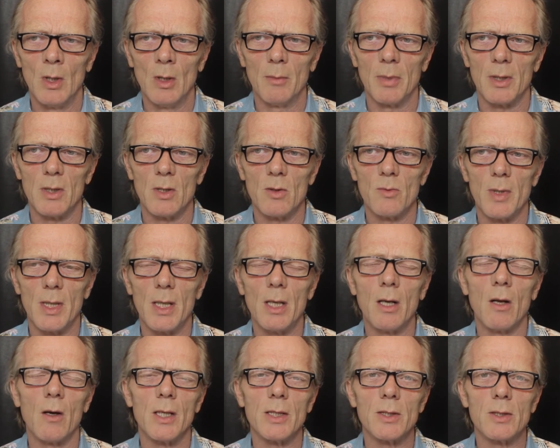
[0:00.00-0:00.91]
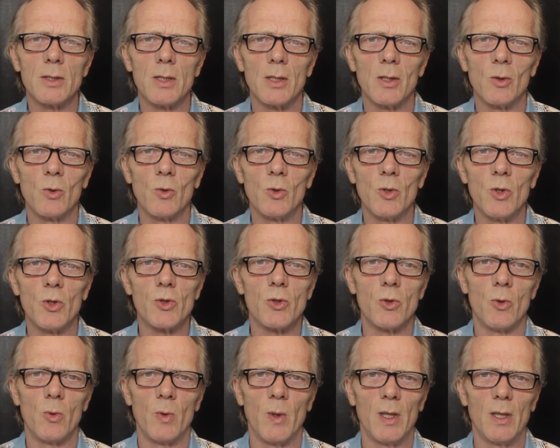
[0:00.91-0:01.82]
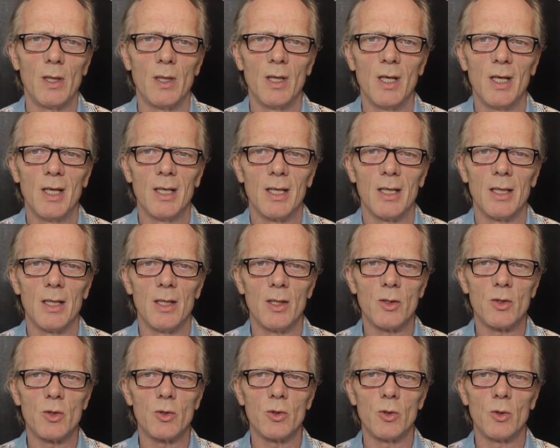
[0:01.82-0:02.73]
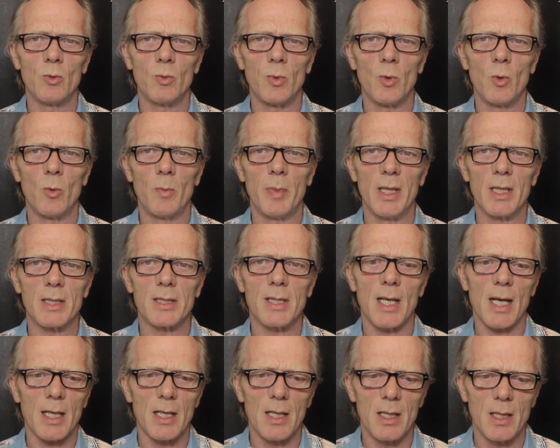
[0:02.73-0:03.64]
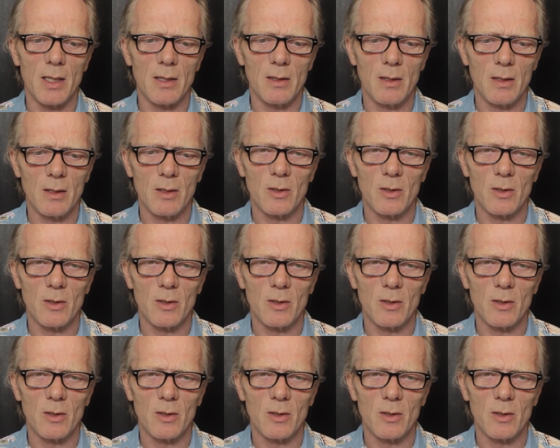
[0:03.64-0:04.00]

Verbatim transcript: But you realize that all you're doing is you will be attacking